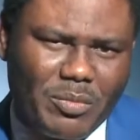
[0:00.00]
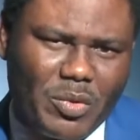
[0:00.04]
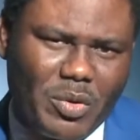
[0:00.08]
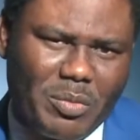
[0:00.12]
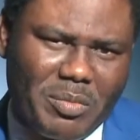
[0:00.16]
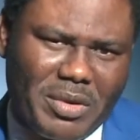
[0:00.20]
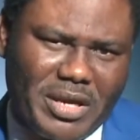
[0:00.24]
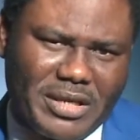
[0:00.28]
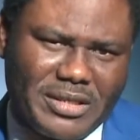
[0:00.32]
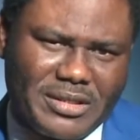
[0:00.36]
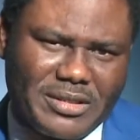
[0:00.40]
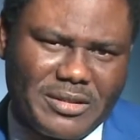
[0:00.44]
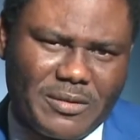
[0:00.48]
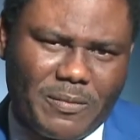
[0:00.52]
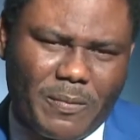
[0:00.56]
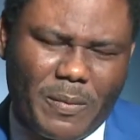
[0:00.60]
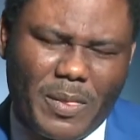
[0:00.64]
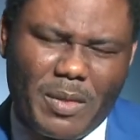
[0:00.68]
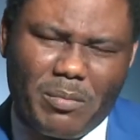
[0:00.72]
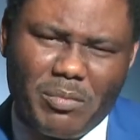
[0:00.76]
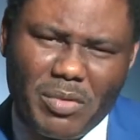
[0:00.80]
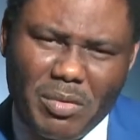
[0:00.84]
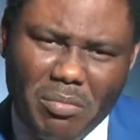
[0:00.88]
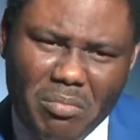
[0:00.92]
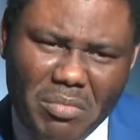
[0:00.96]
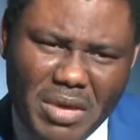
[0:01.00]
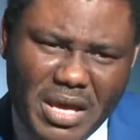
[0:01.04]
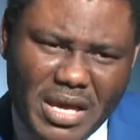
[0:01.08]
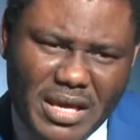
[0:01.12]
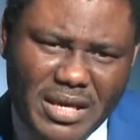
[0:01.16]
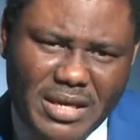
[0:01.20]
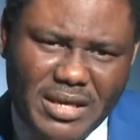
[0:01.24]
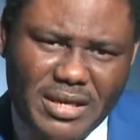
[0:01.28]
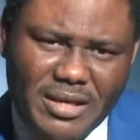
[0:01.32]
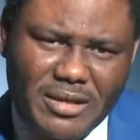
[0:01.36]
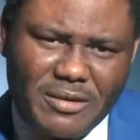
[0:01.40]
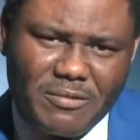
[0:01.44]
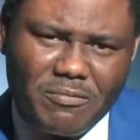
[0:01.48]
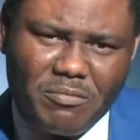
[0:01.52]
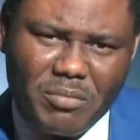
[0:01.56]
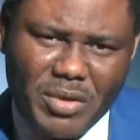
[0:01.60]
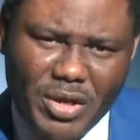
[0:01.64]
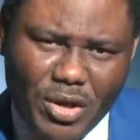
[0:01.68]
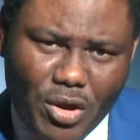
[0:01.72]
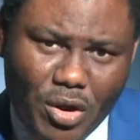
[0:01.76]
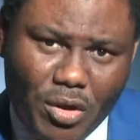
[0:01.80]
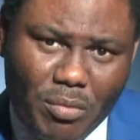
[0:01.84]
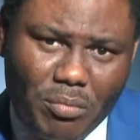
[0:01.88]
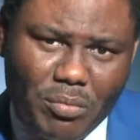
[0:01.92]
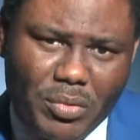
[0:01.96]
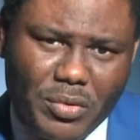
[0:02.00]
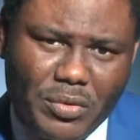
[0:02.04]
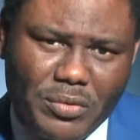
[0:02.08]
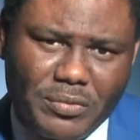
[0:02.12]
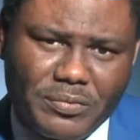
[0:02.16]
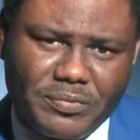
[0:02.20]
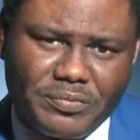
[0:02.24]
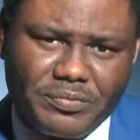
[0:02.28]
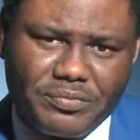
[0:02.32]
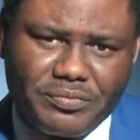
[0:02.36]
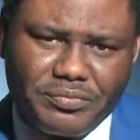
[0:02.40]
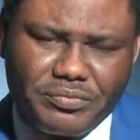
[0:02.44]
moment. Be meek, be humble.